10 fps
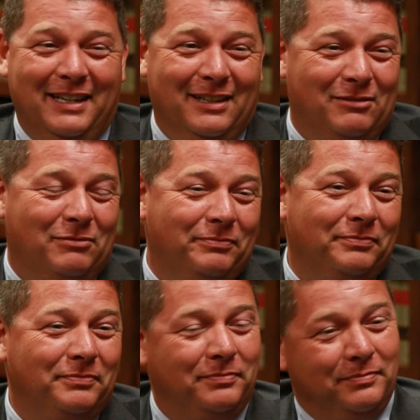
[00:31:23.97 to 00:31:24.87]
yeah, just the
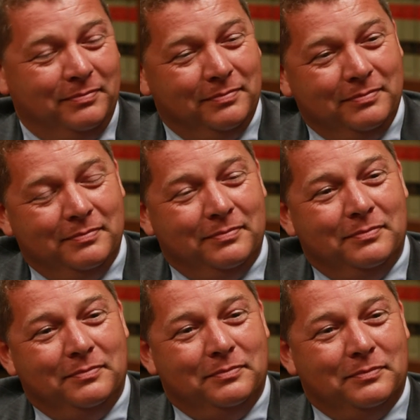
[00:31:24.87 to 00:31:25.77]
differences in
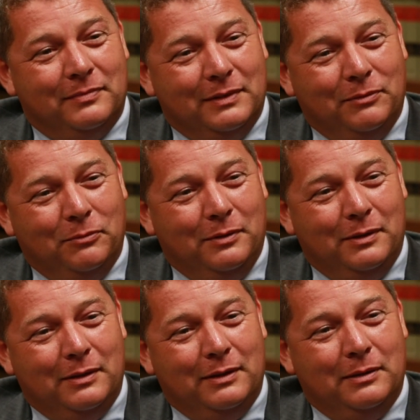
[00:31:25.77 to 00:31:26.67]
emotion, and that was I
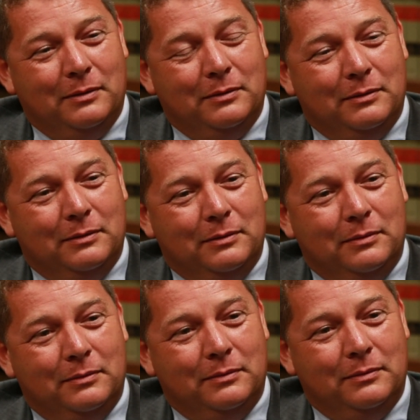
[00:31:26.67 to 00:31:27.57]
thought it was very
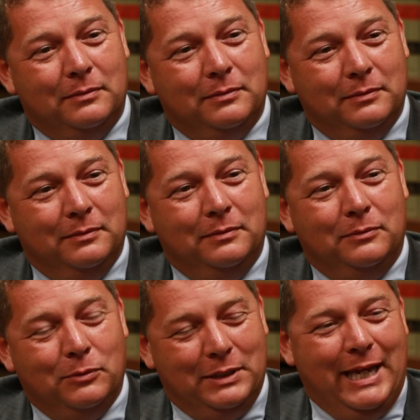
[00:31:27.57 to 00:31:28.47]
touching. Mm-hmm. Very
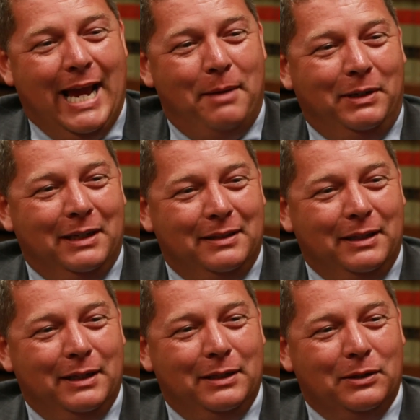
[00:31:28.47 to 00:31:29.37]
was he touching. happy at
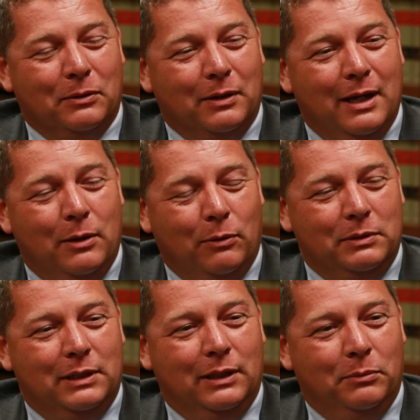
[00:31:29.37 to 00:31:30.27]
the end, or or
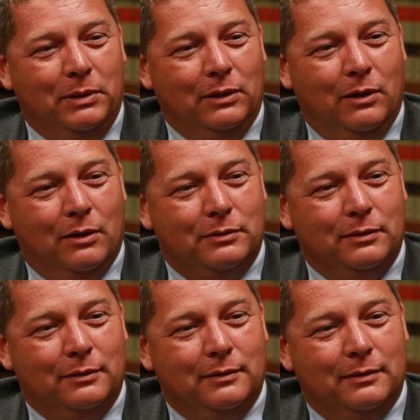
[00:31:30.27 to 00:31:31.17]
was he a little bit lost?
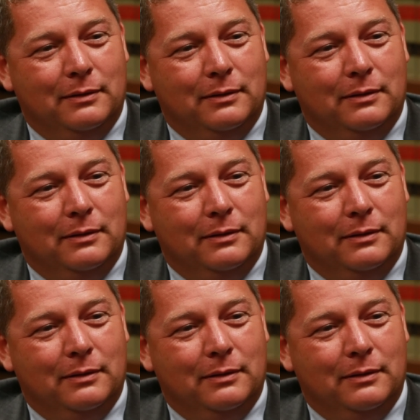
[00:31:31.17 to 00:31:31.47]
Mm,